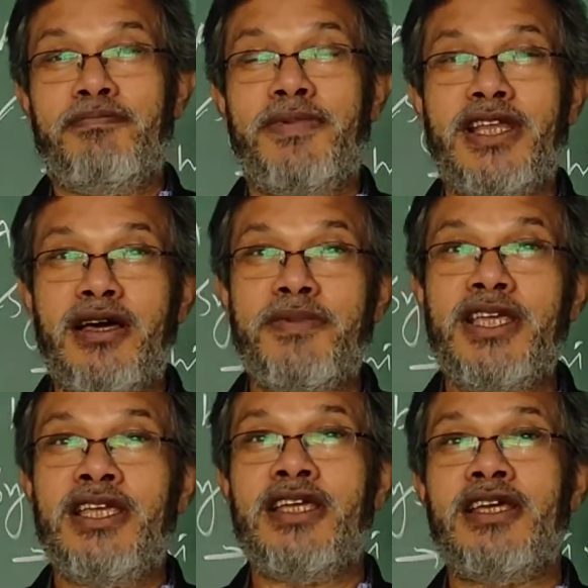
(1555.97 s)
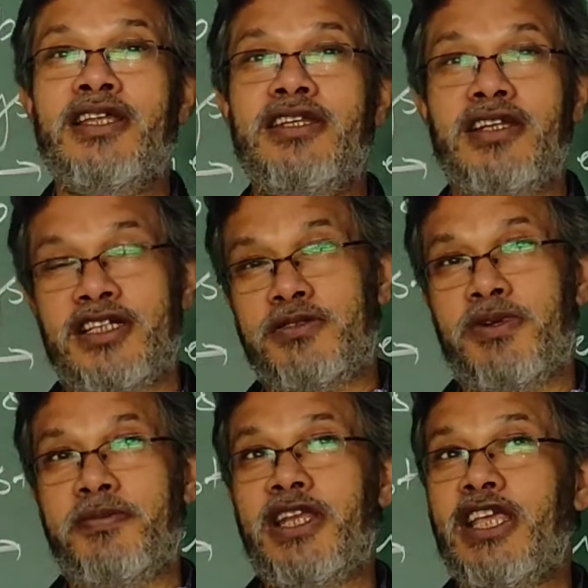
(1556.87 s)
Benami transfer,
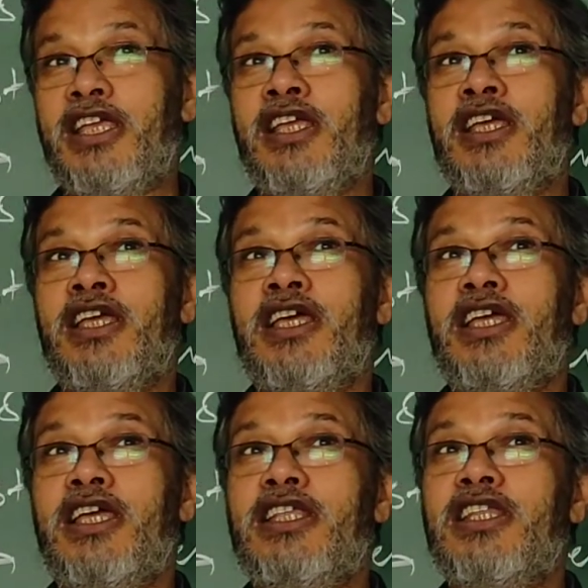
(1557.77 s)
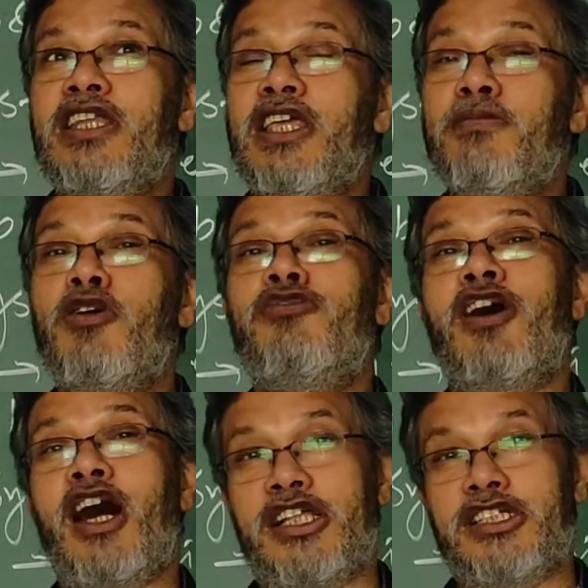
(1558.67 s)
meaning in the name
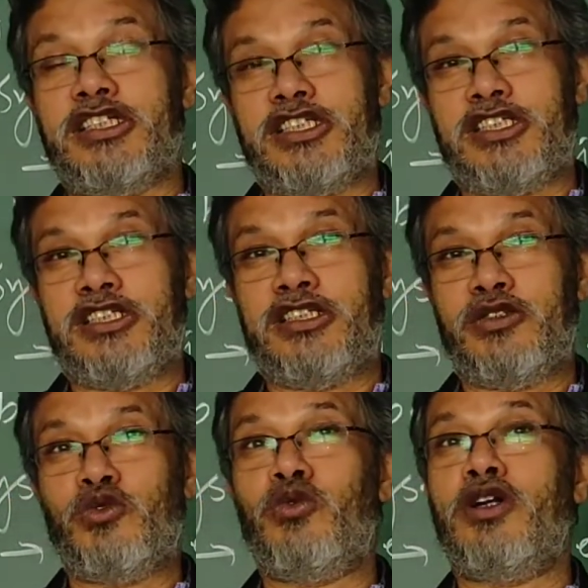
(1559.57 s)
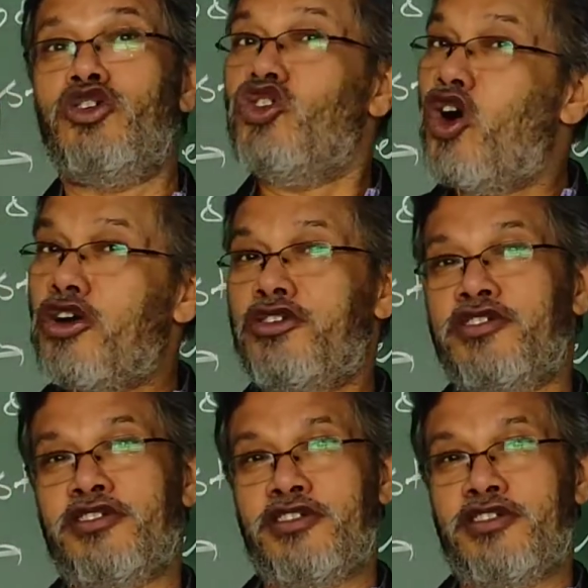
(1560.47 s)
of others who are not